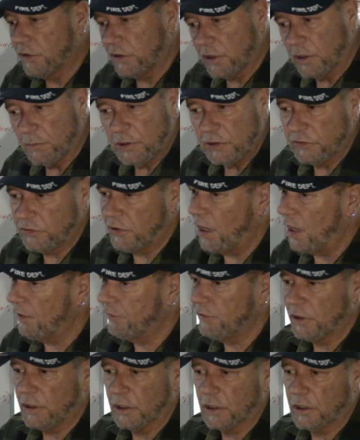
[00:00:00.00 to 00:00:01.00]
It can be
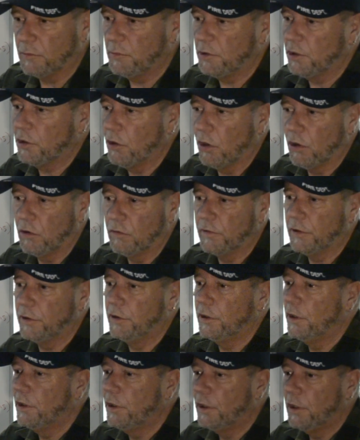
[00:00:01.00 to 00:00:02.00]
staffing, it can be COVID,